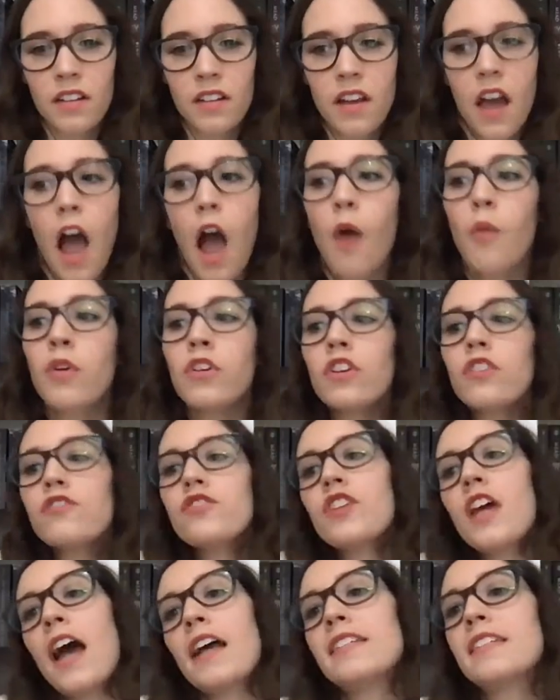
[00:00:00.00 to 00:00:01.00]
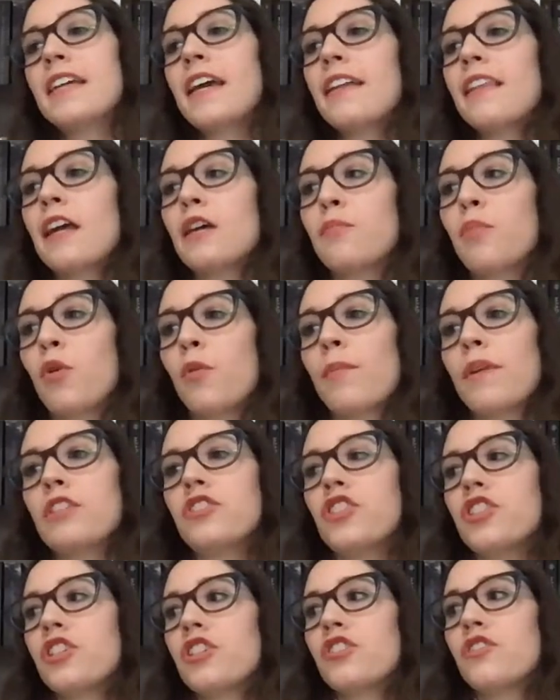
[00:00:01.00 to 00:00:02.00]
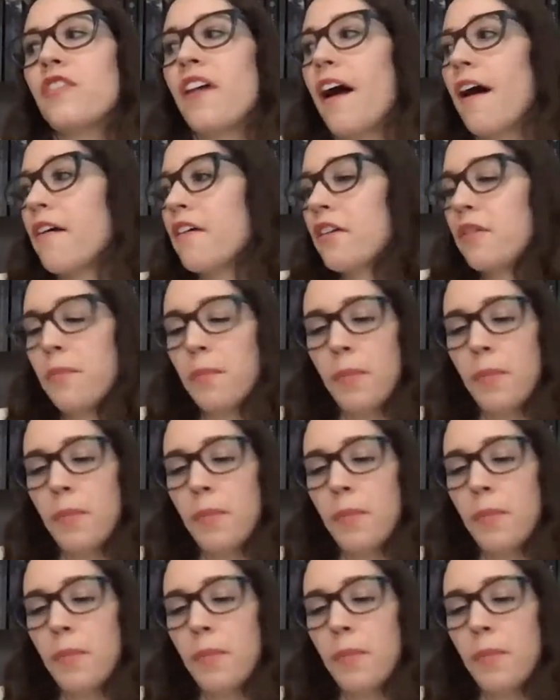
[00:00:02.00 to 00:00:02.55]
I wonder if she had to get like permission to do that.